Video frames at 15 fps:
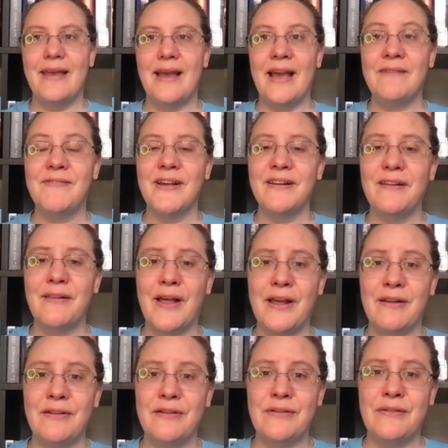I've done a
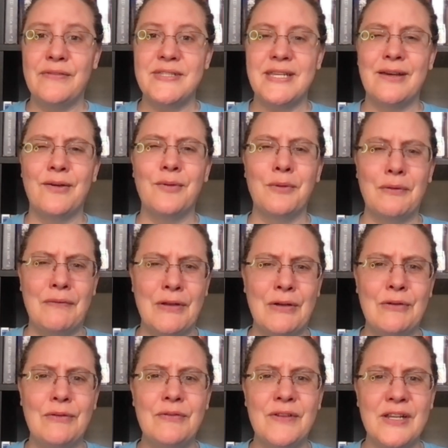lot of single
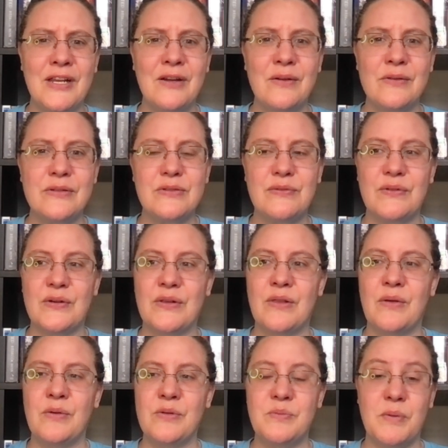review videos for
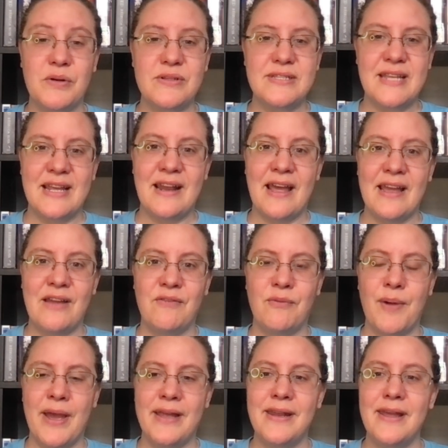those books that I have
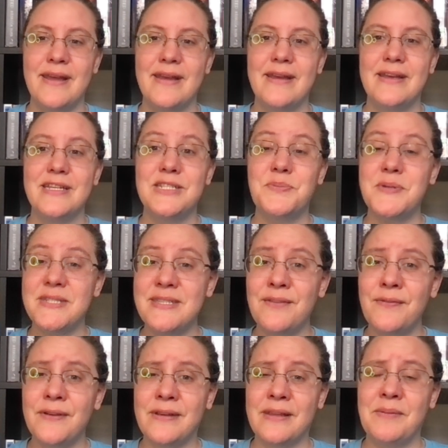read,
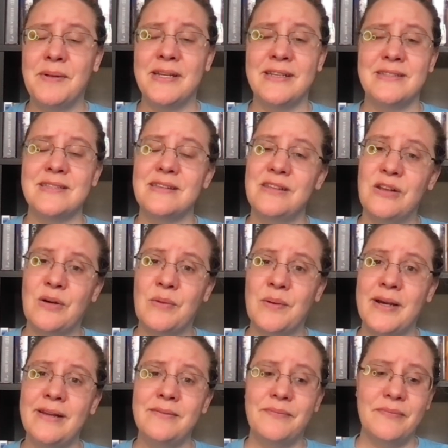specifically because you know
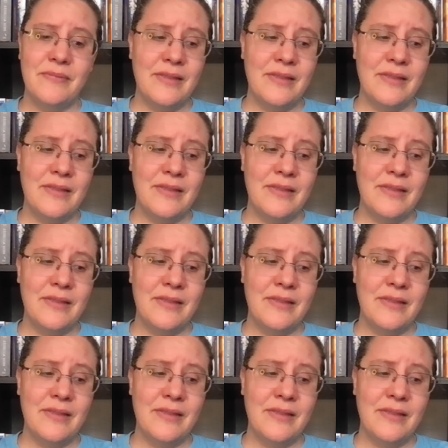what?